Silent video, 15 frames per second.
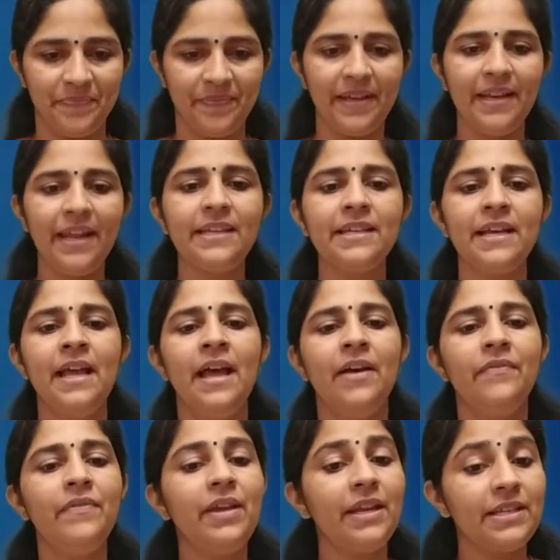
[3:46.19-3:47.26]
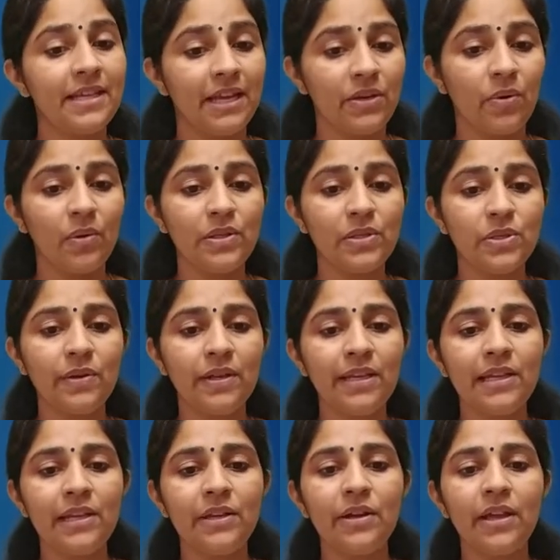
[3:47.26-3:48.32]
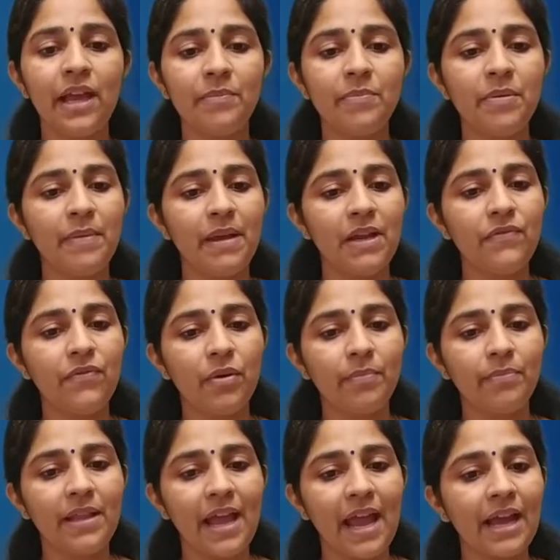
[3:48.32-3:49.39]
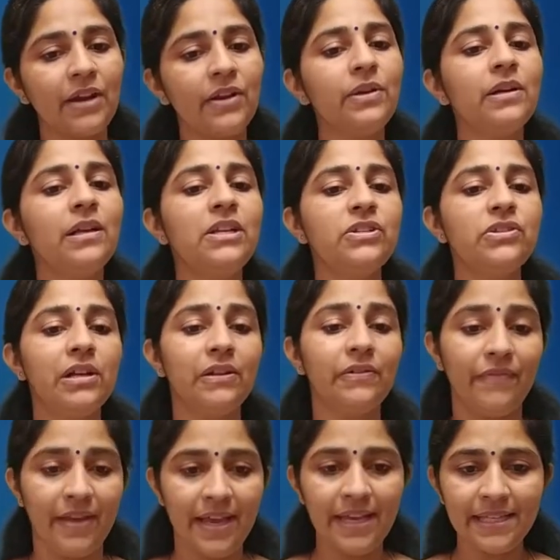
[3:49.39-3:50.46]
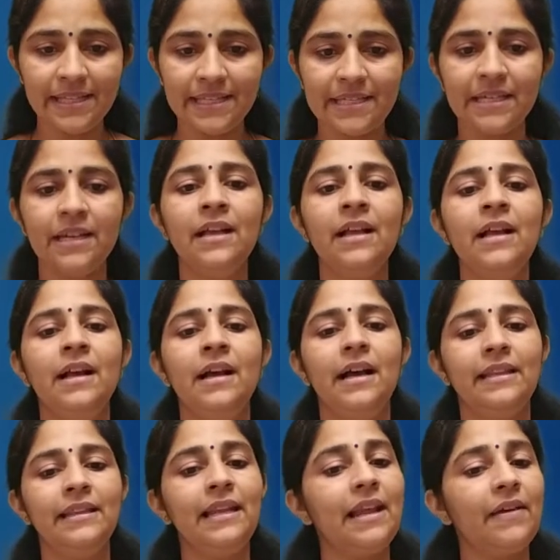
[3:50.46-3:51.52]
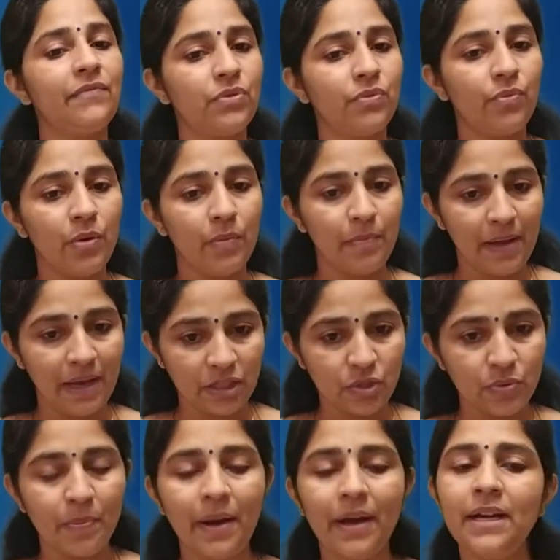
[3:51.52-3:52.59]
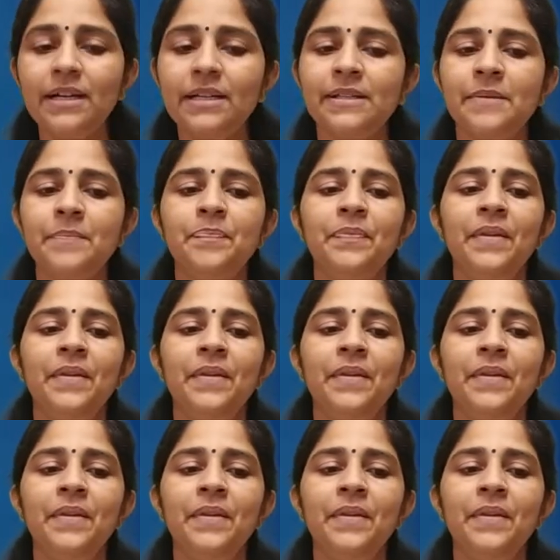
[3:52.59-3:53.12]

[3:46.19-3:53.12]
Correct? It can also can be made from the agricultural waste and the leftover plant parts.